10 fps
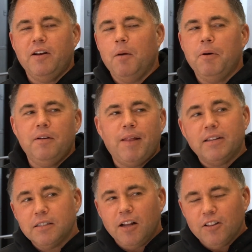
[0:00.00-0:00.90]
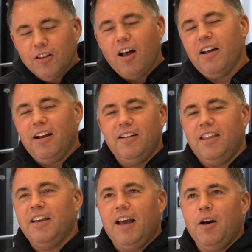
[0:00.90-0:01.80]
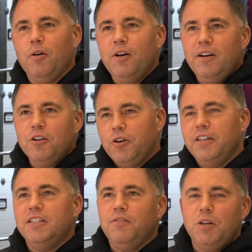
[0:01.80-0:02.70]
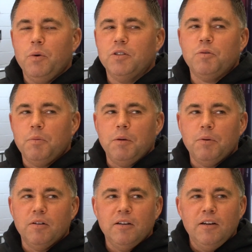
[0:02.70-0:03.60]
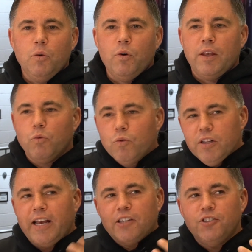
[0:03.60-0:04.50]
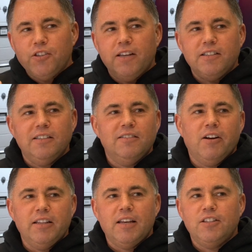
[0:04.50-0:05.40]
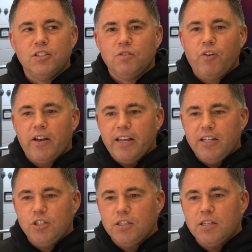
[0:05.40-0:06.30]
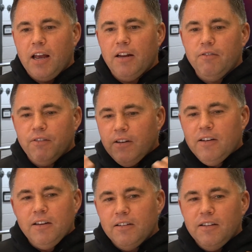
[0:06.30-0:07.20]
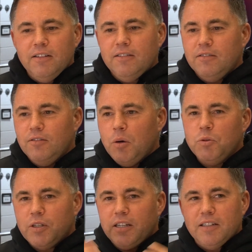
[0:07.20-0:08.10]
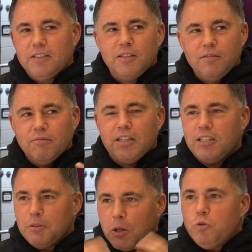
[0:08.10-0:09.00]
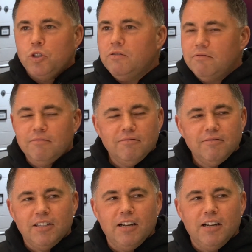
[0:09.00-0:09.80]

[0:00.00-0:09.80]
and whatnot, but that's a lot, I think, how creativity works for people when they really exercise it, right? They just find that it just kind of almost like an explosion,